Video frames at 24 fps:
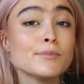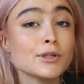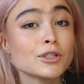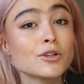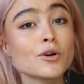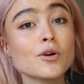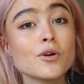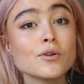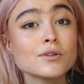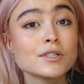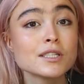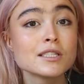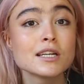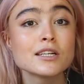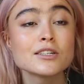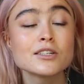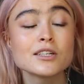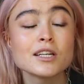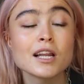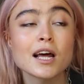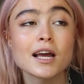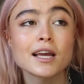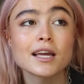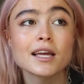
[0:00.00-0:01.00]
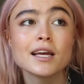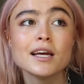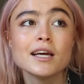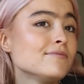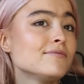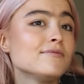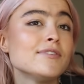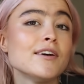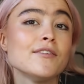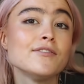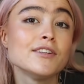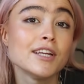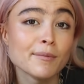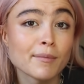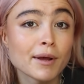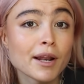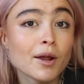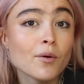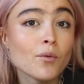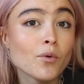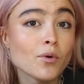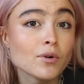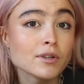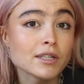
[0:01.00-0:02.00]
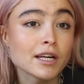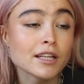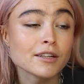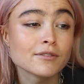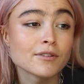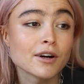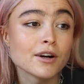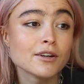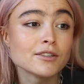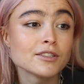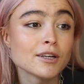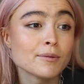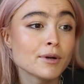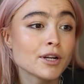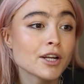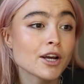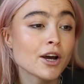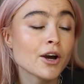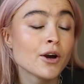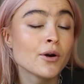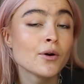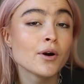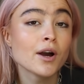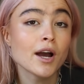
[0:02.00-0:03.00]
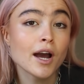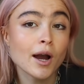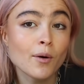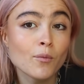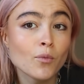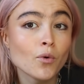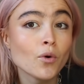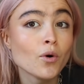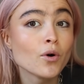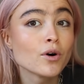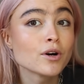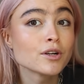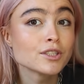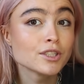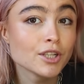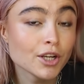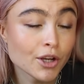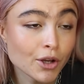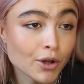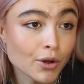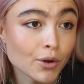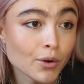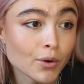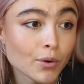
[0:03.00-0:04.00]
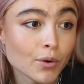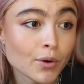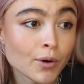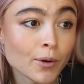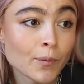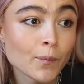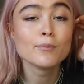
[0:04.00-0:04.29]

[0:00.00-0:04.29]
McDonald's is actually like 15-minute walk down the road. So I'm gonna go and walk to